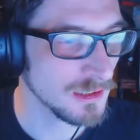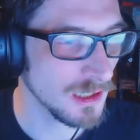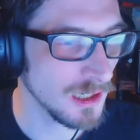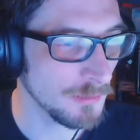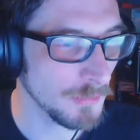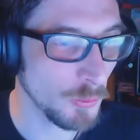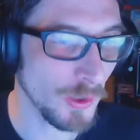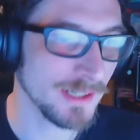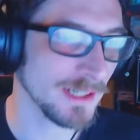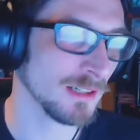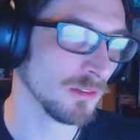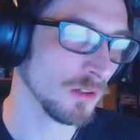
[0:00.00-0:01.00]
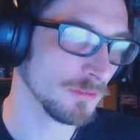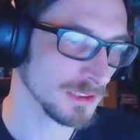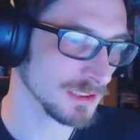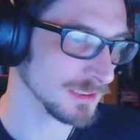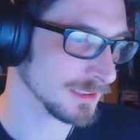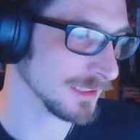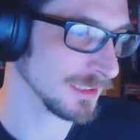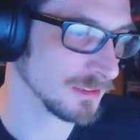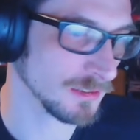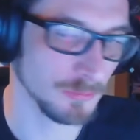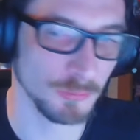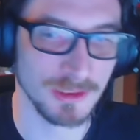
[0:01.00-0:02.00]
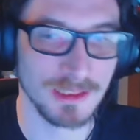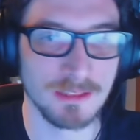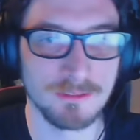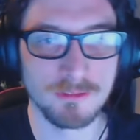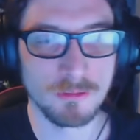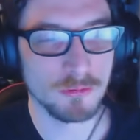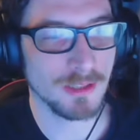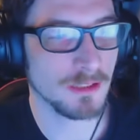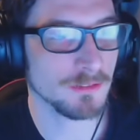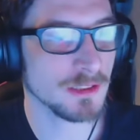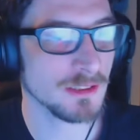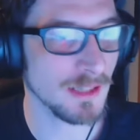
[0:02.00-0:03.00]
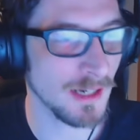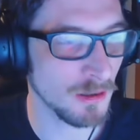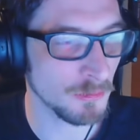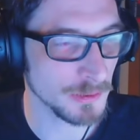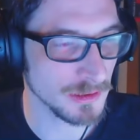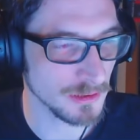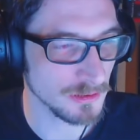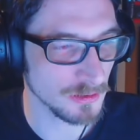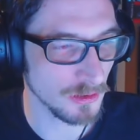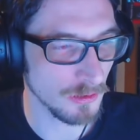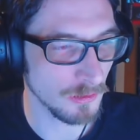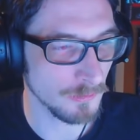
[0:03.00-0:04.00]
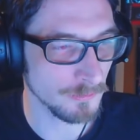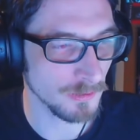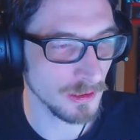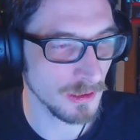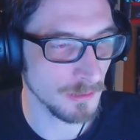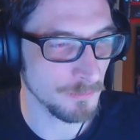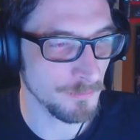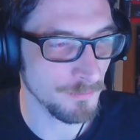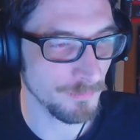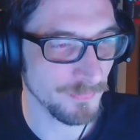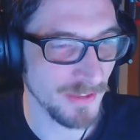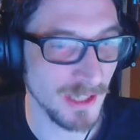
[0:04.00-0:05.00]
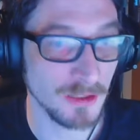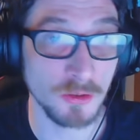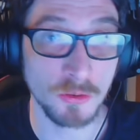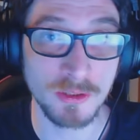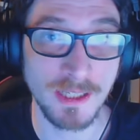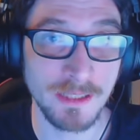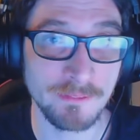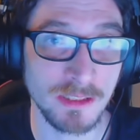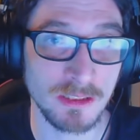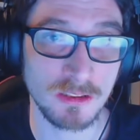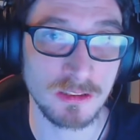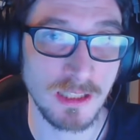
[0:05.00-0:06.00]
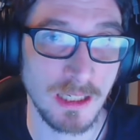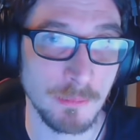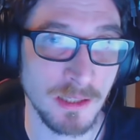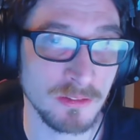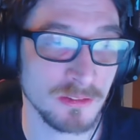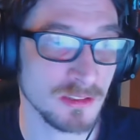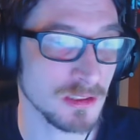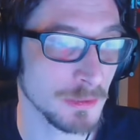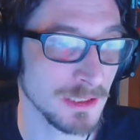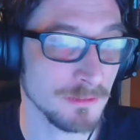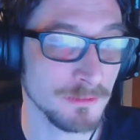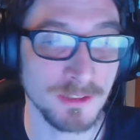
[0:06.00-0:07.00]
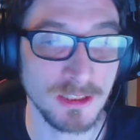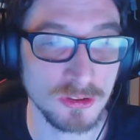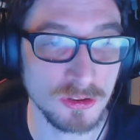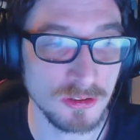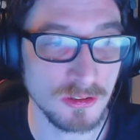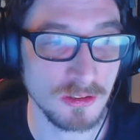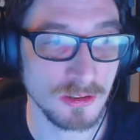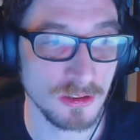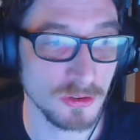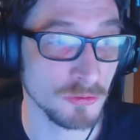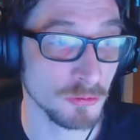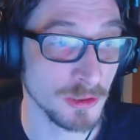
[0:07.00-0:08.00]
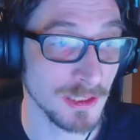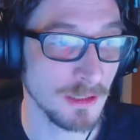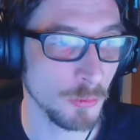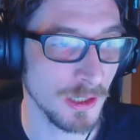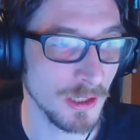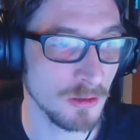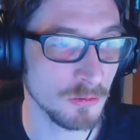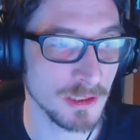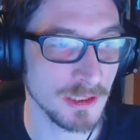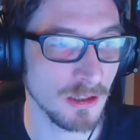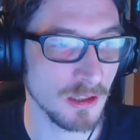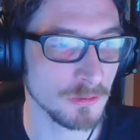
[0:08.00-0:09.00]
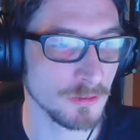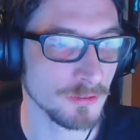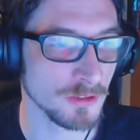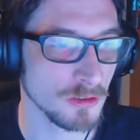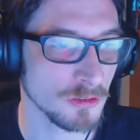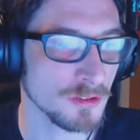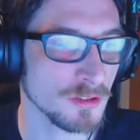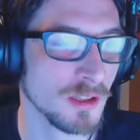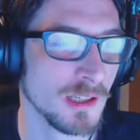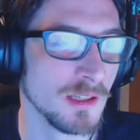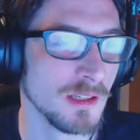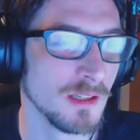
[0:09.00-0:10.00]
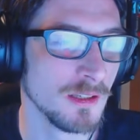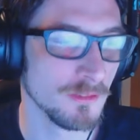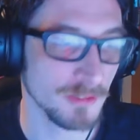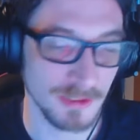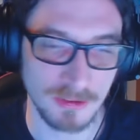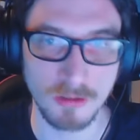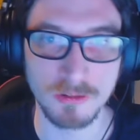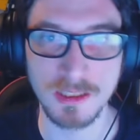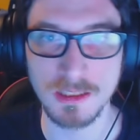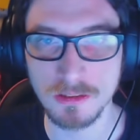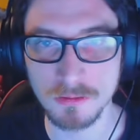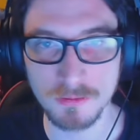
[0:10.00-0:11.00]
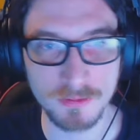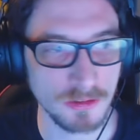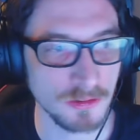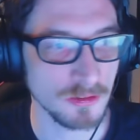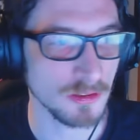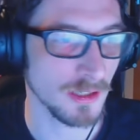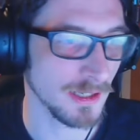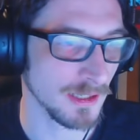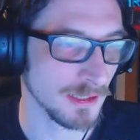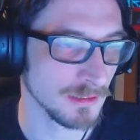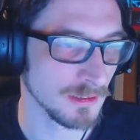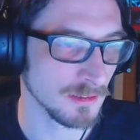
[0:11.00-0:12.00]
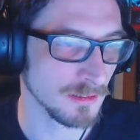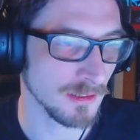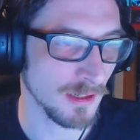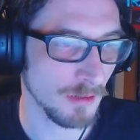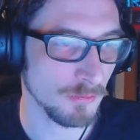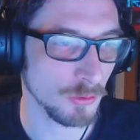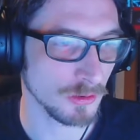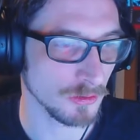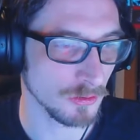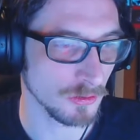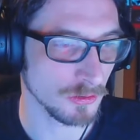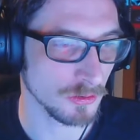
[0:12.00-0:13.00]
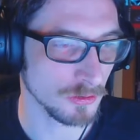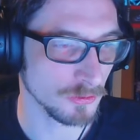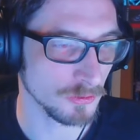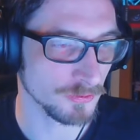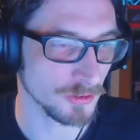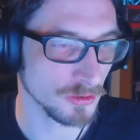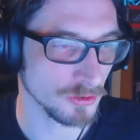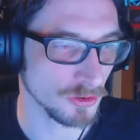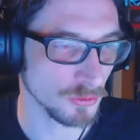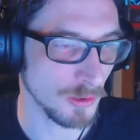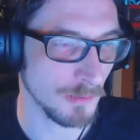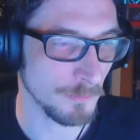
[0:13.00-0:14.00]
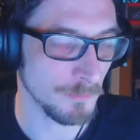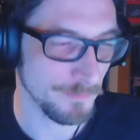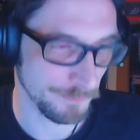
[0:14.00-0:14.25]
A Way Out, obviously that's really relevant now because of their new game that just came out, Split Fiction. It's doing really well, really high reviews. This got really good reviews, and their other one got good reviews as well.